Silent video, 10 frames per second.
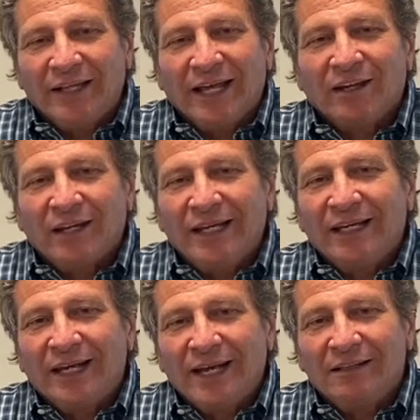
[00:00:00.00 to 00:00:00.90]
that
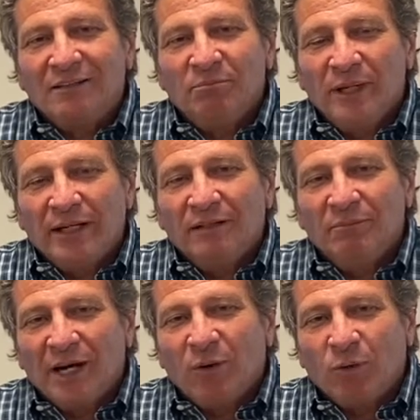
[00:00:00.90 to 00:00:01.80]
link has embedded
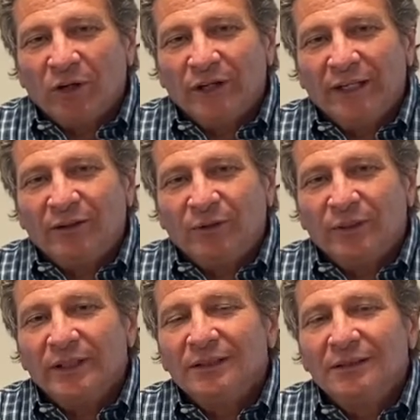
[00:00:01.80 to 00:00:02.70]
malware into
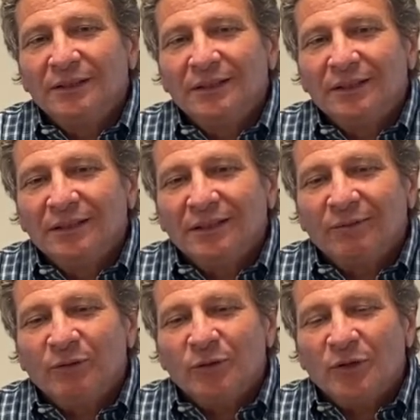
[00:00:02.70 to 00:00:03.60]
it.
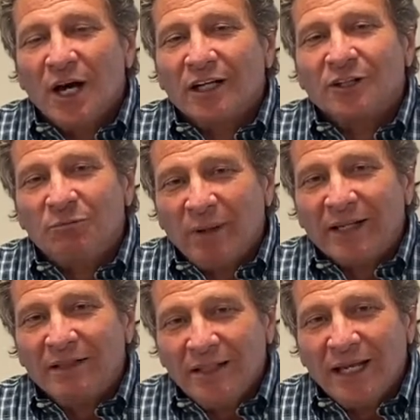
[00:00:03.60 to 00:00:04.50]
If you're not
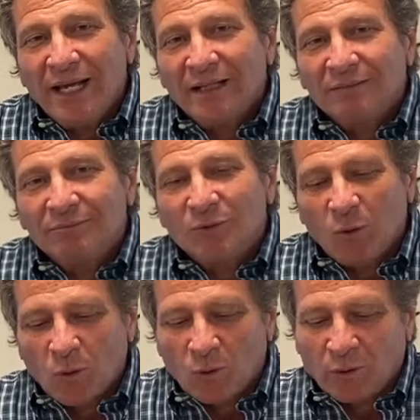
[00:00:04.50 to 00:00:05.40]
expecting that,
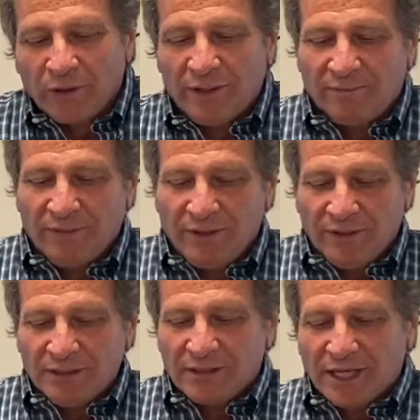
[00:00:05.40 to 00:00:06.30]
or if in
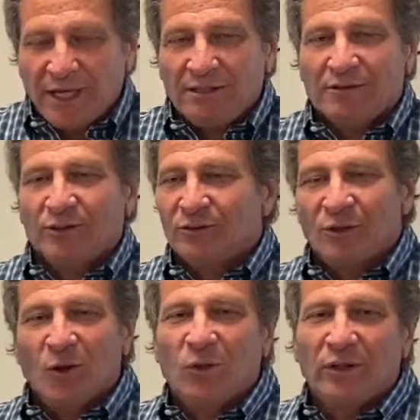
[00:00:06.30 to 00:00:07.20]
this case there's
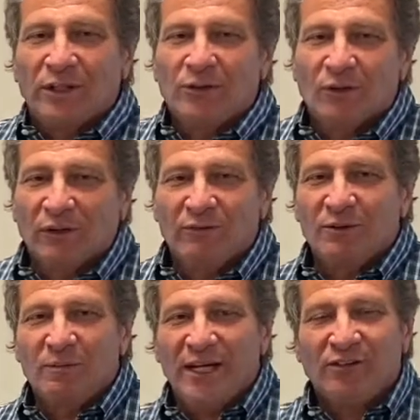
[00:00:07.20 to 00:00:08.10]
no additional
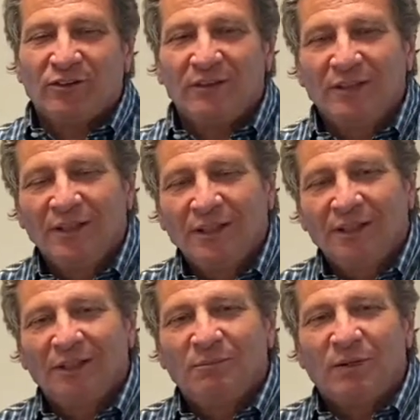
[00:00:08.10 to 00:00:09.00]
information,
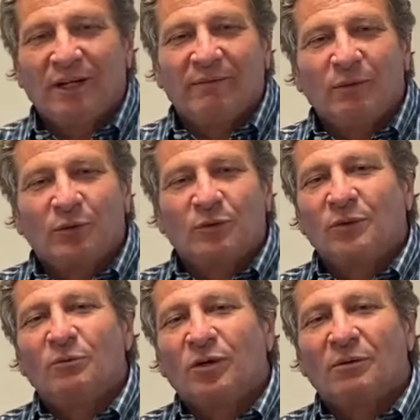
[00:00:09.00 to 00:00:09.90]
but if it was
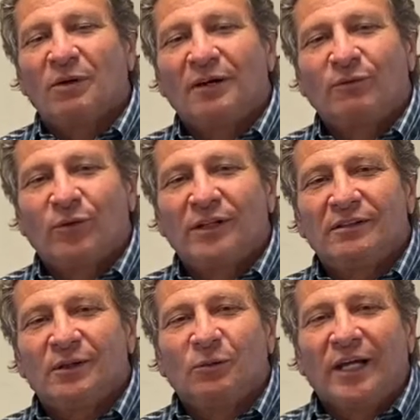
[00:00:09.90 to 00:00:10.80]
from one of my friends,
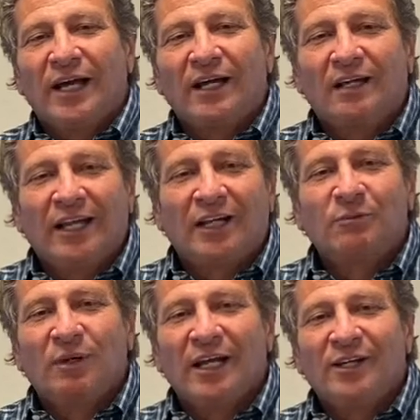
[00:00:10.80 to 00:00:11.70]
it would have had an
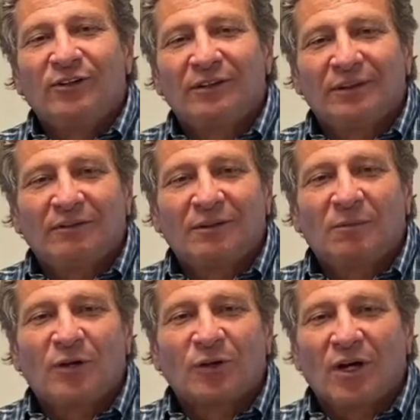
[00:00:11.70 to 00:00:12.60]
explanation and some
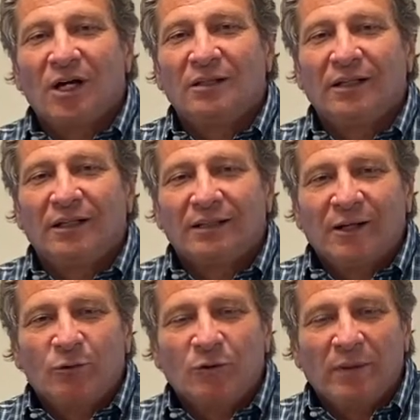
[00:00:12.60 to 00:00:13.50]
other content that
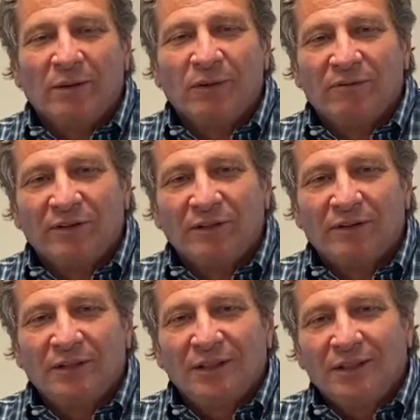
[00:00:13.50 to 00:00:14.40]
would make me feel
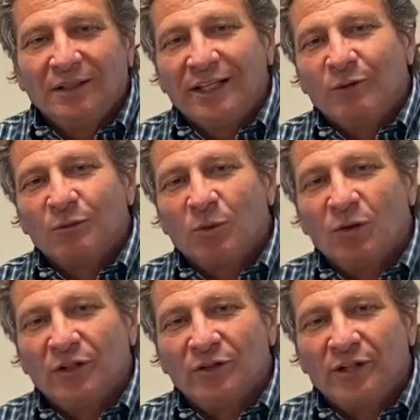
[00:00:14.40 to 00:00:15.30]
that was more
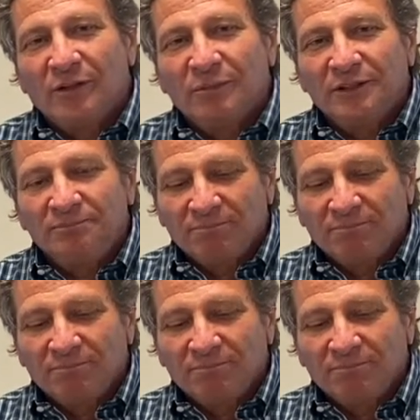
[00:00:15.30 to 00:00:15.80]
legitimate.